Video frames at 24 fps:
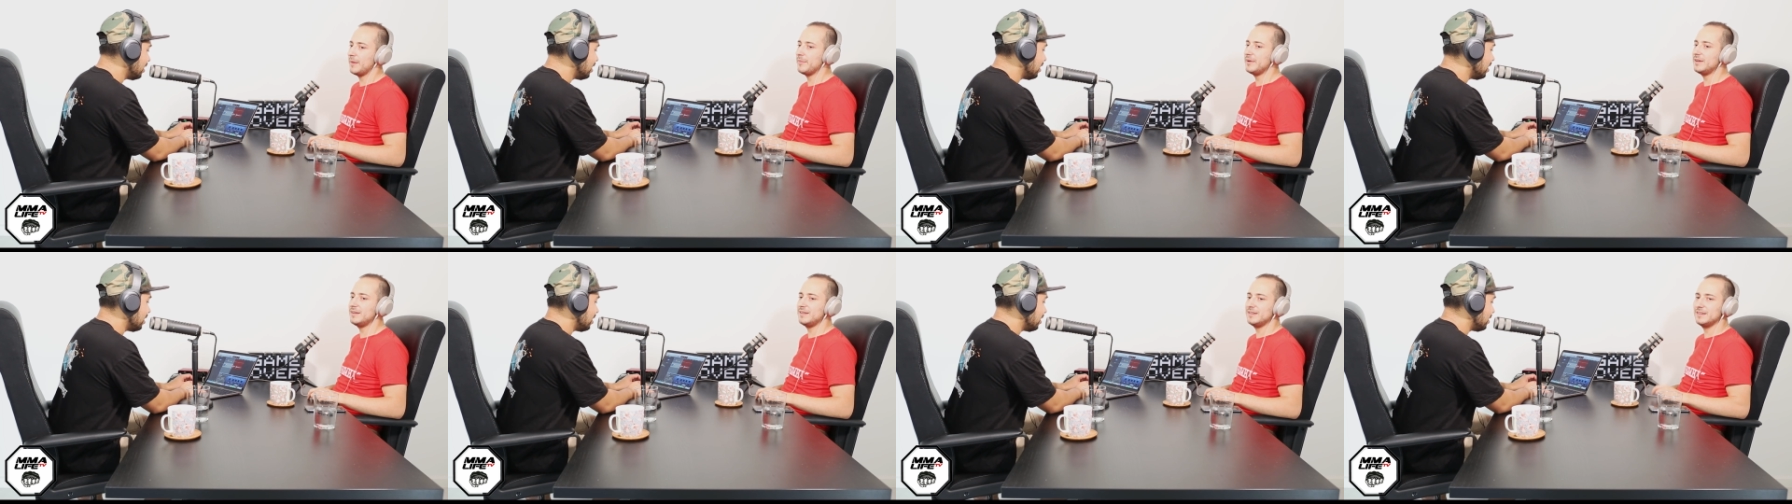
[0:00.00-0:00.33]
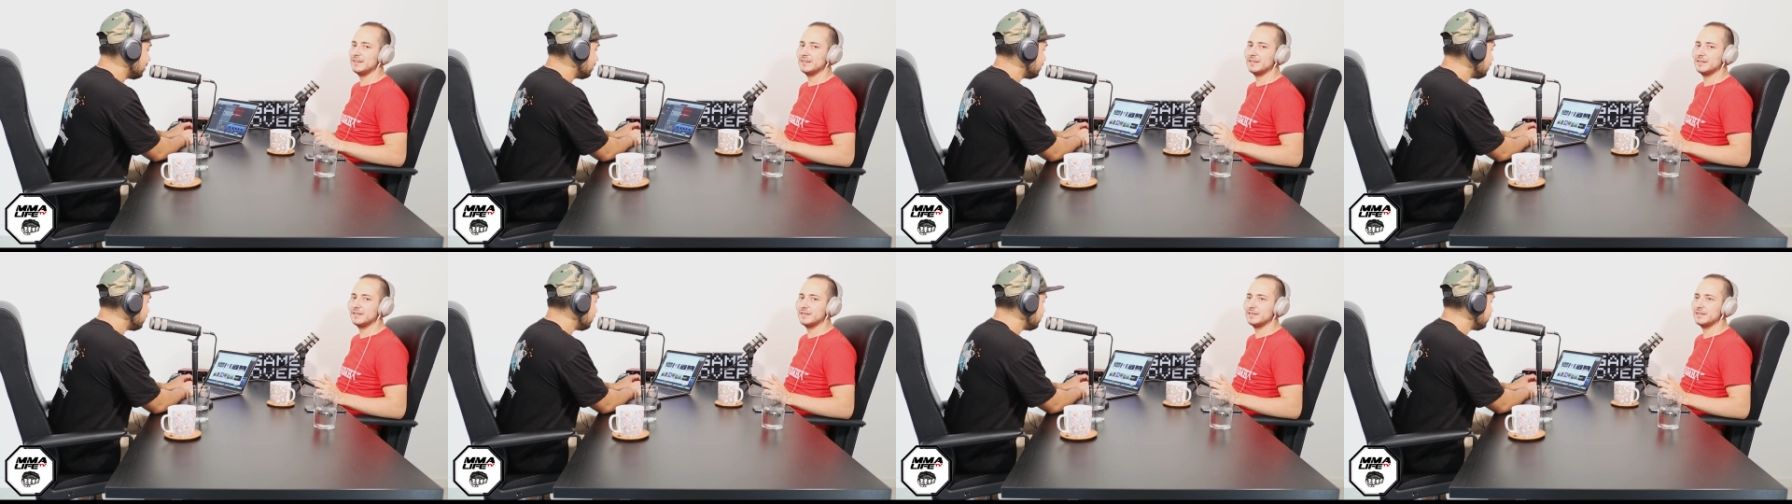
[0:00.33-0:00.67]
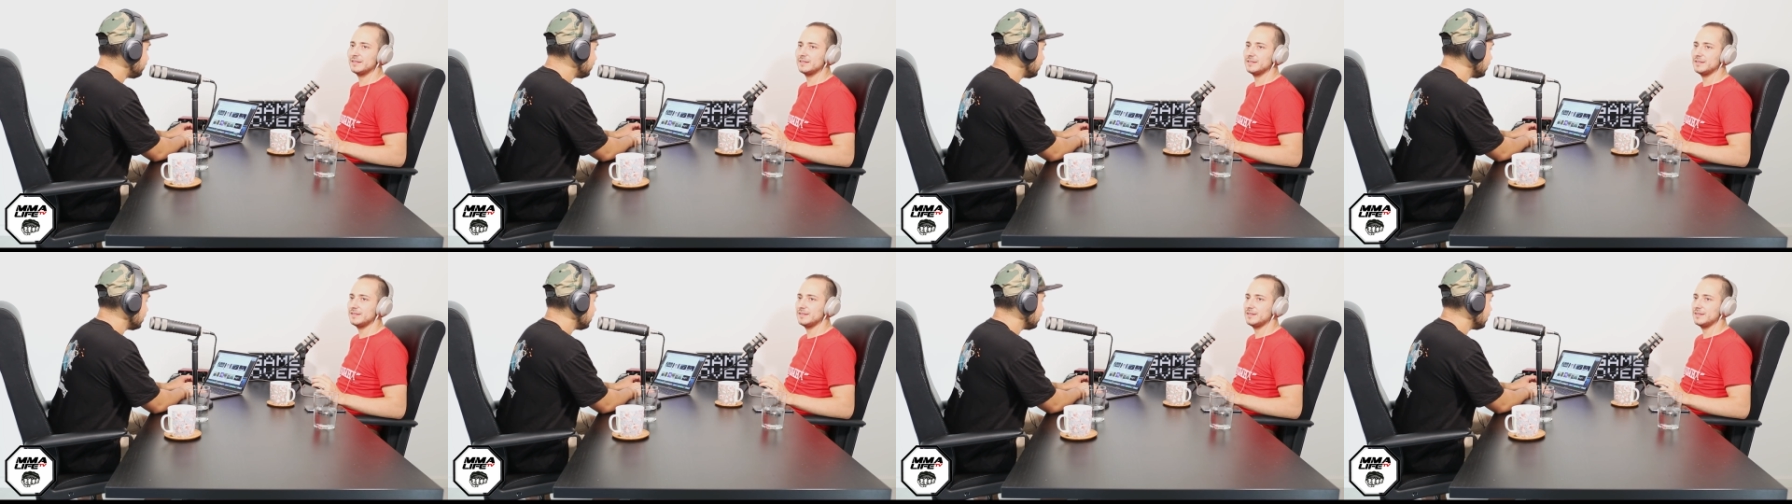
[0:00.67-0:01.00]
I mean,
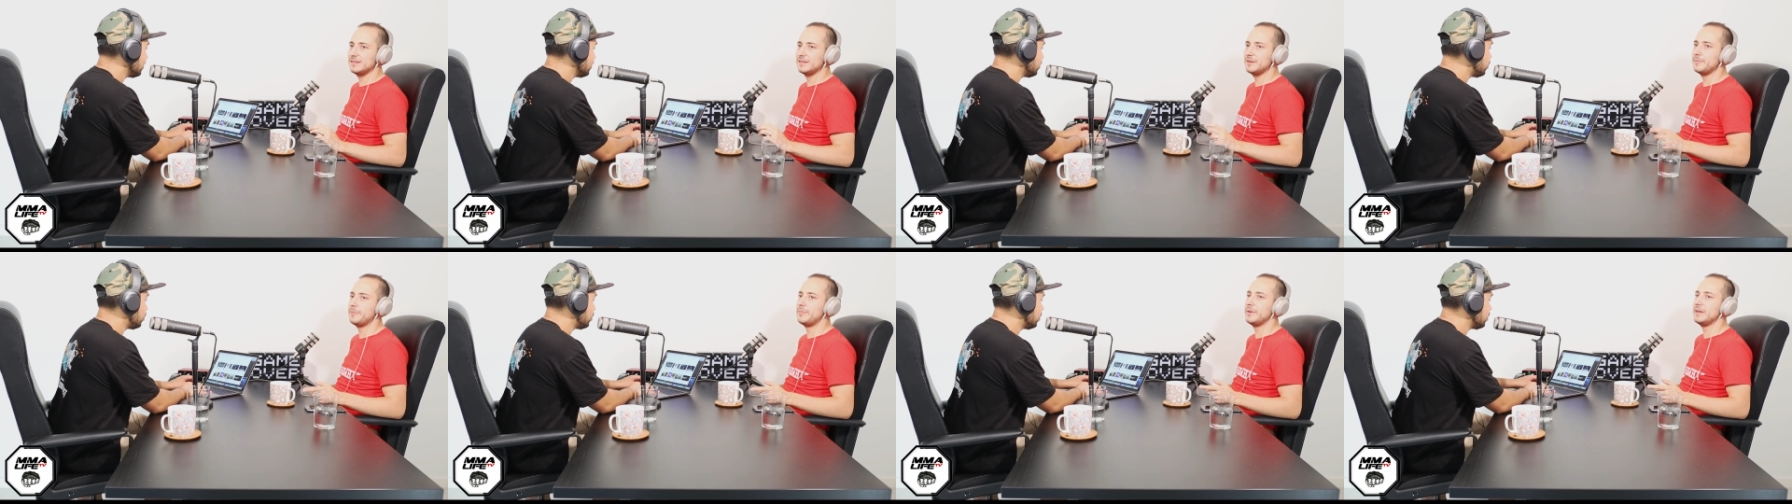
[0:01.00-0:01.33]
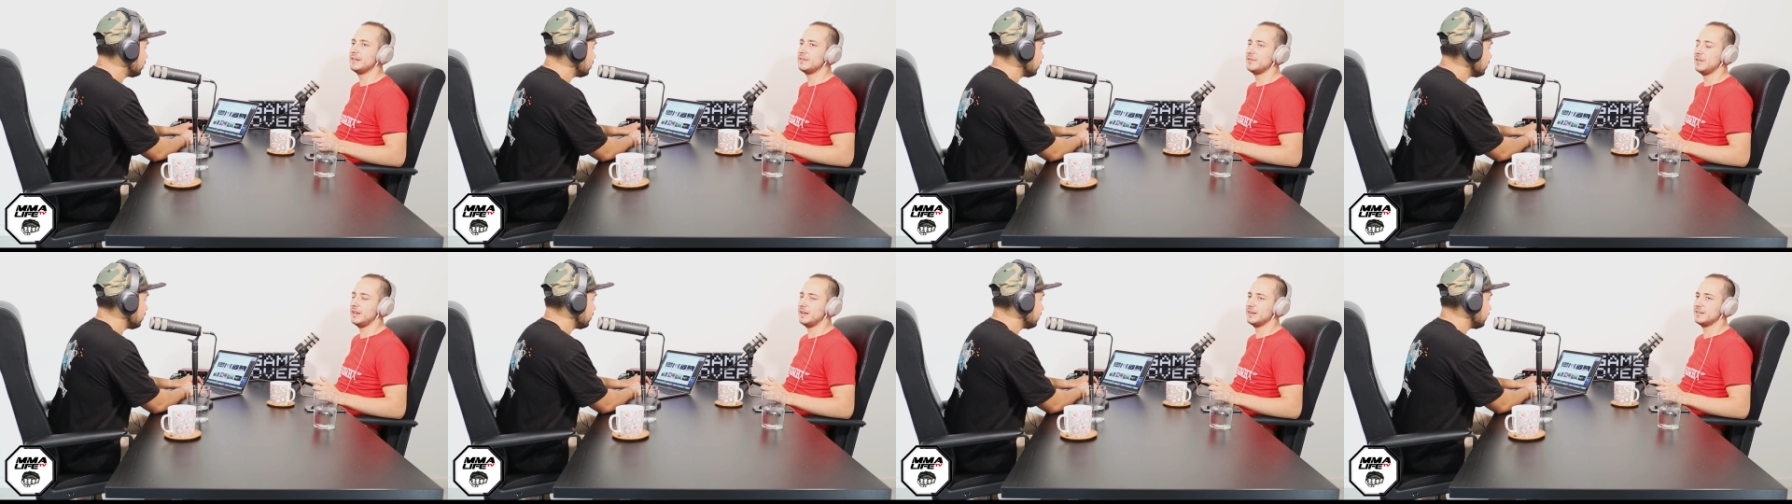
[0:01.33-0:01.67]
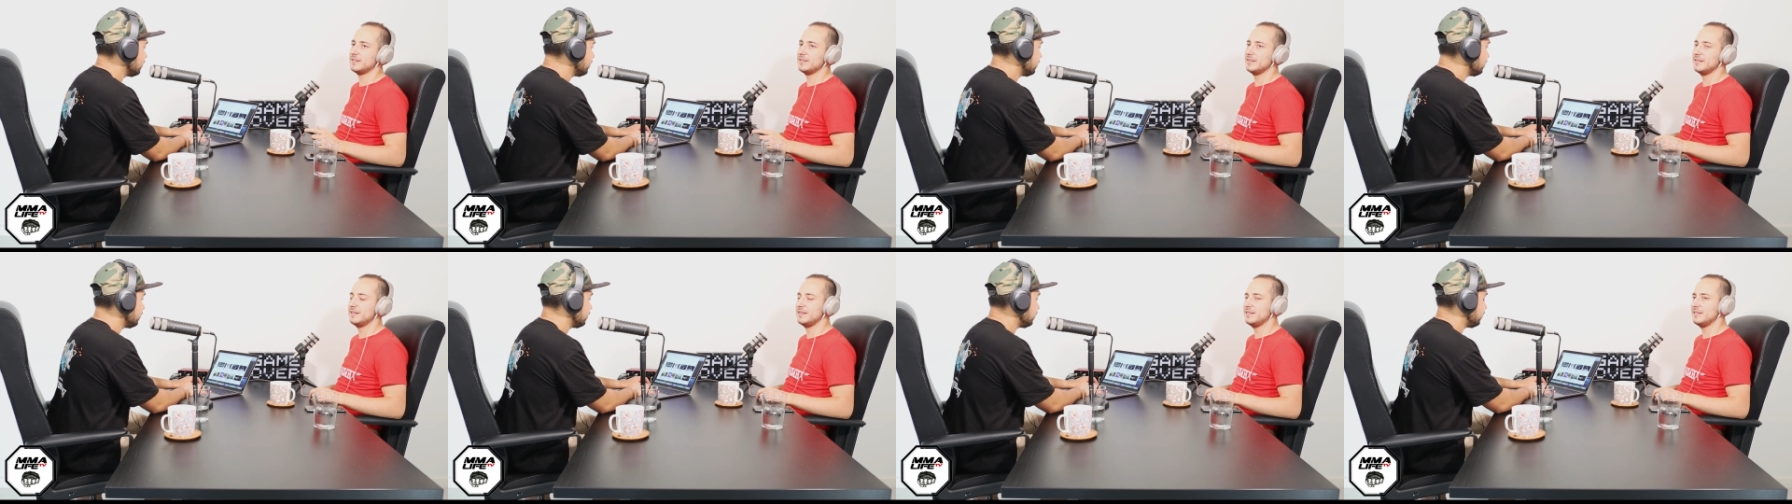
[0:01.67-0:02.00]
the bit
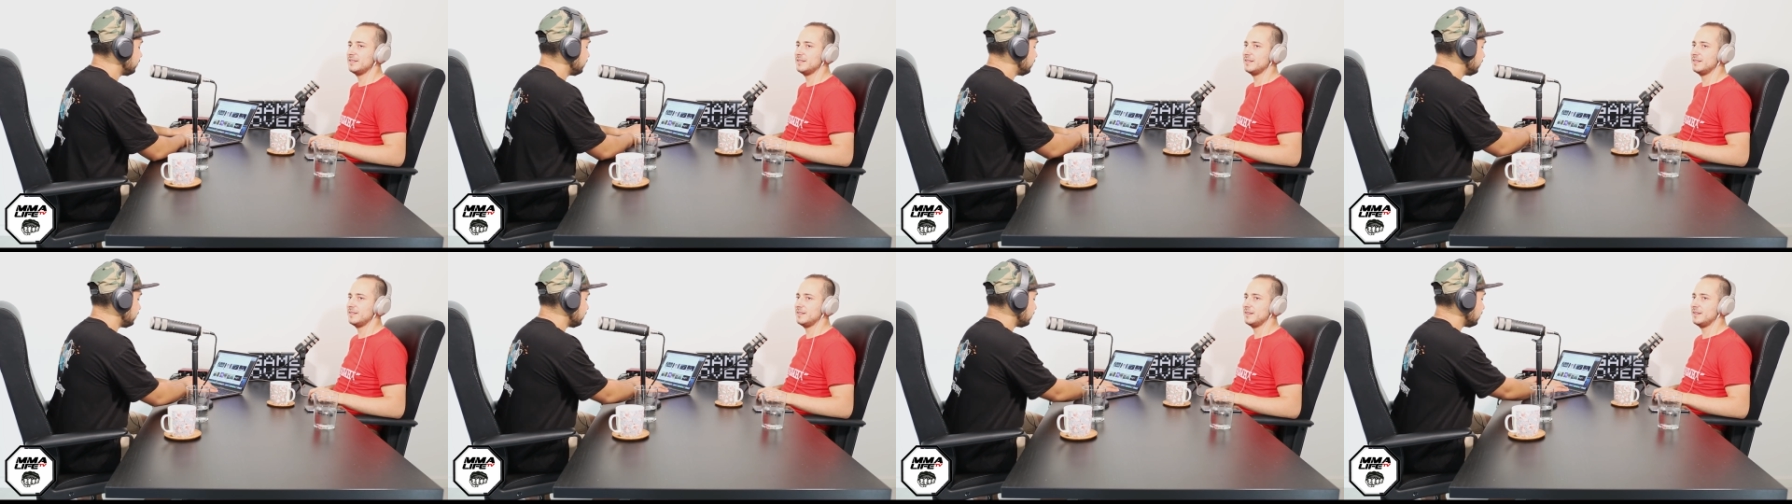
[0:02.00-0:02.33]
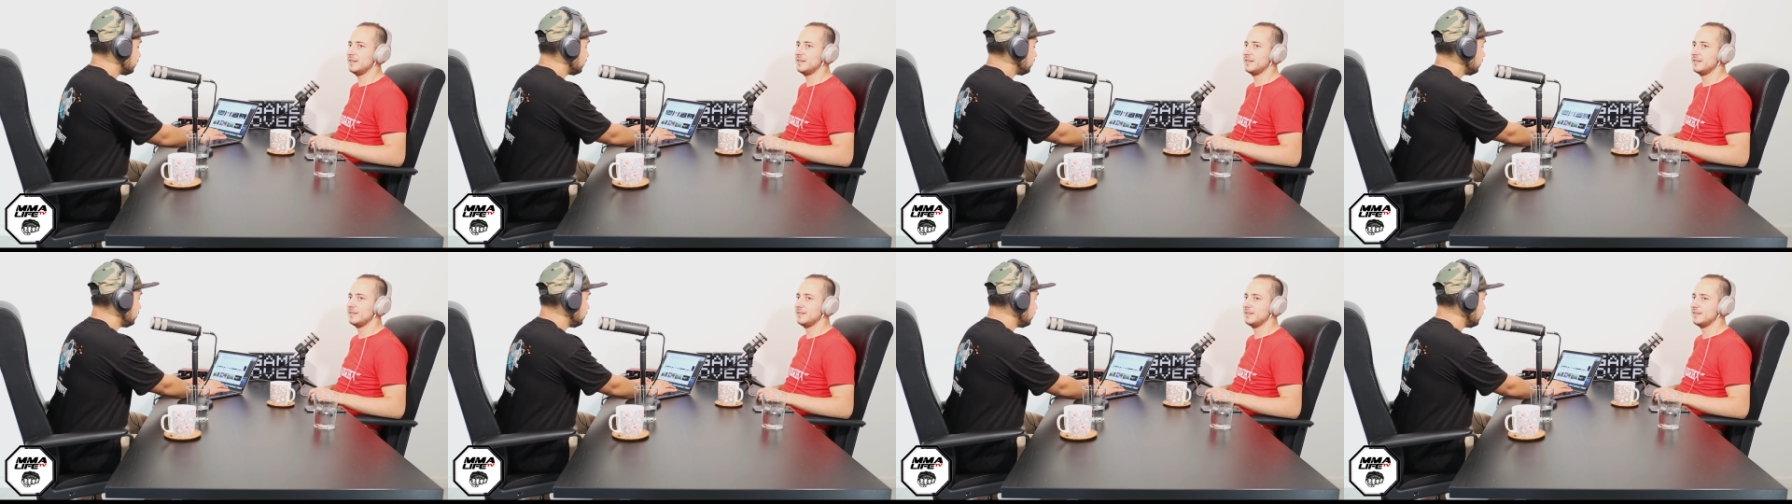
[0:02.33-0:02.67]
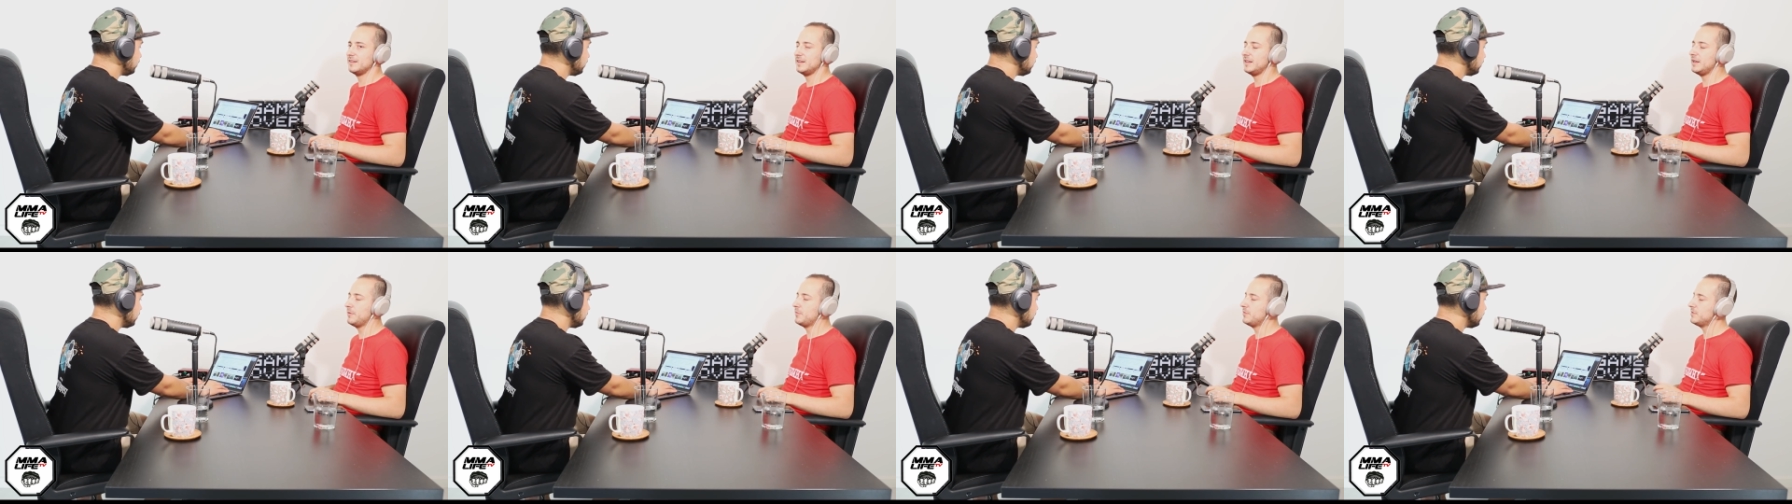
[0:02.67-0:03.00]
like
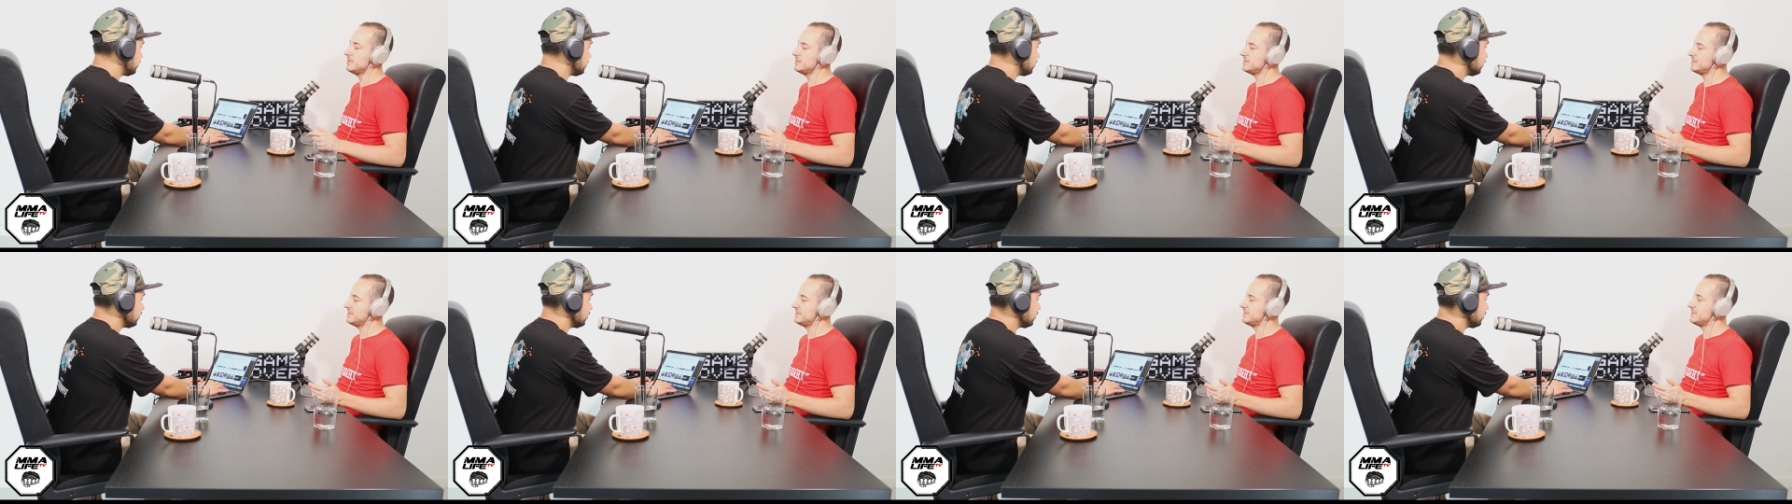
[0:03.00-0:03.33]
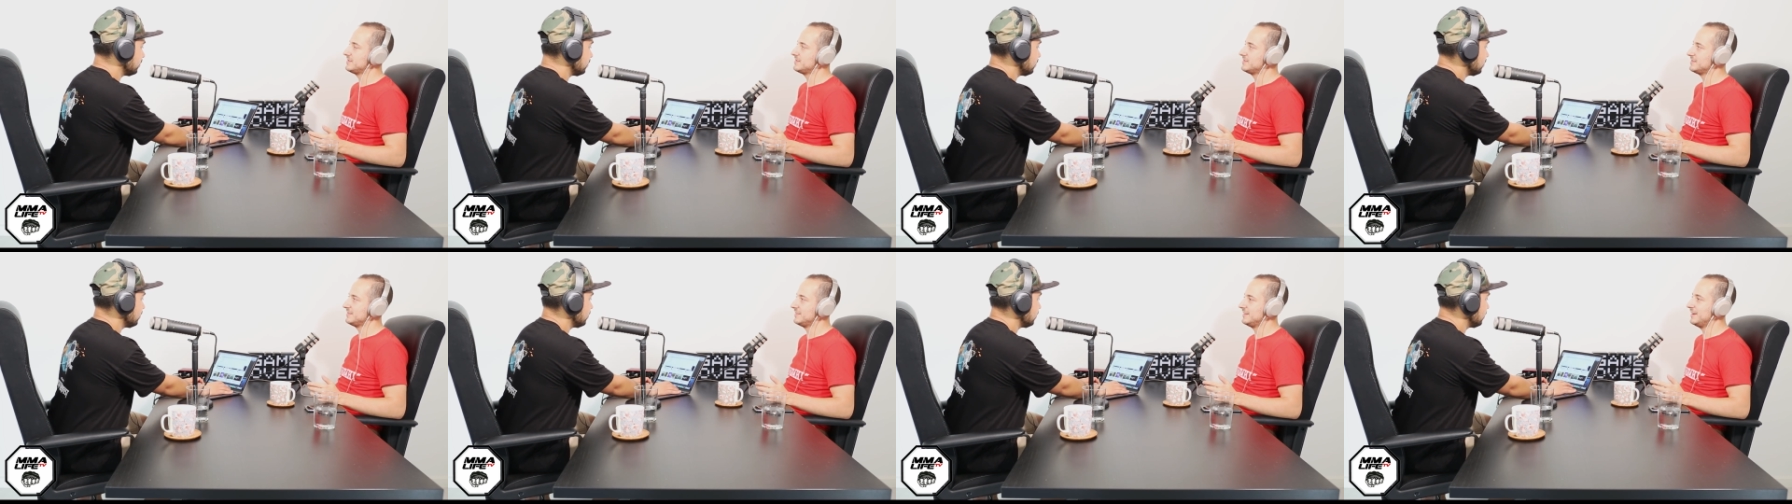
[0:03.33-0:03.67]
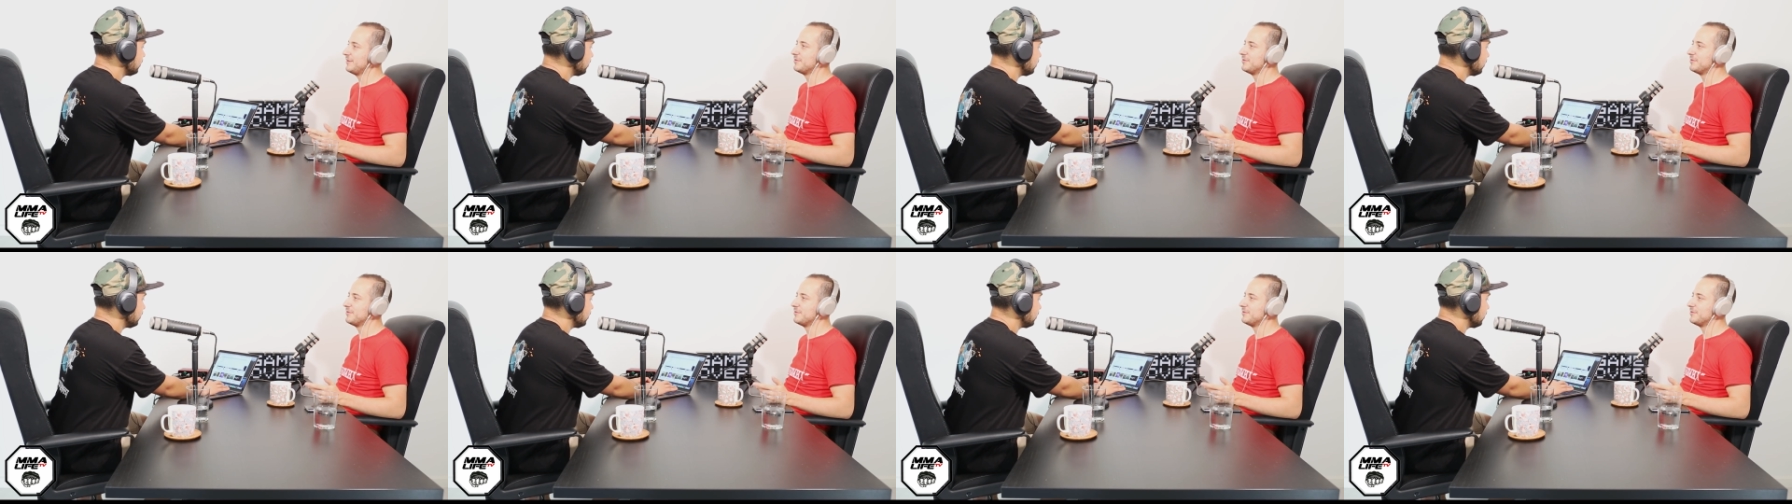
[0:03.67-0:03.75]
he was.